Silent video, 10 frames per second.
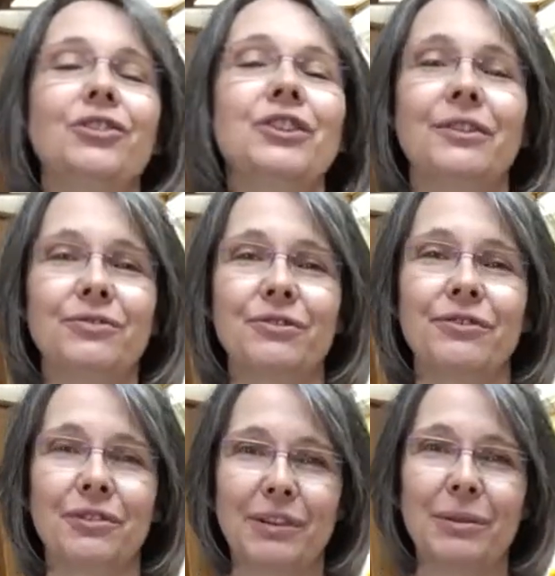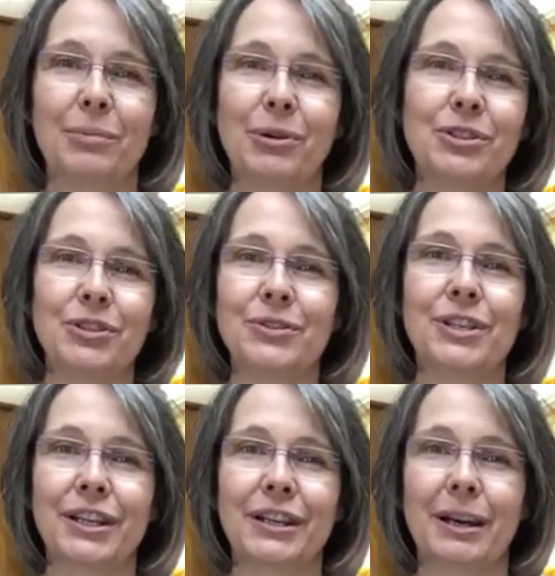have to worry about
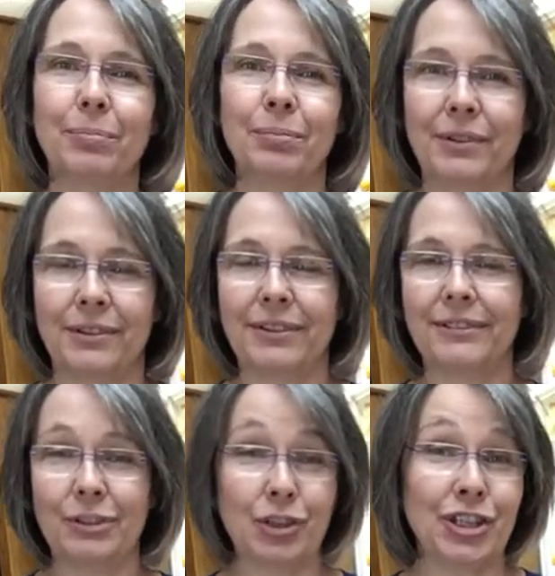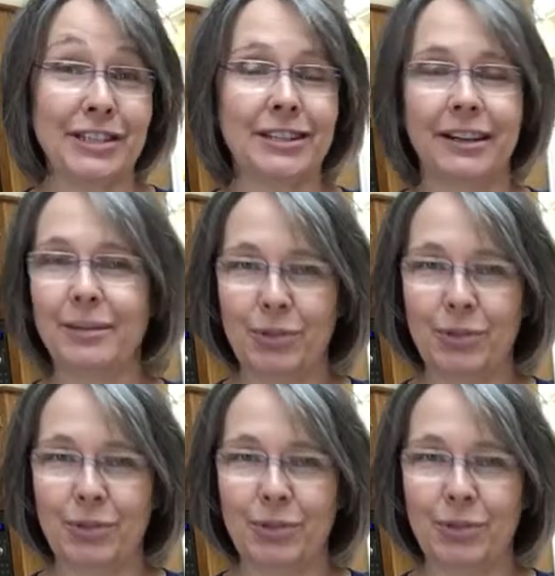using it up not in time.